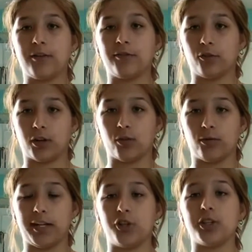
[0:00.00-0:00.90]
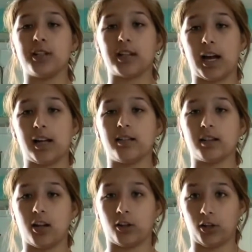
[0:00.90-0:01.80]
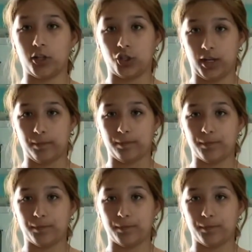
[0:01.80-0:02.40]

Florida range in size, color, and shape.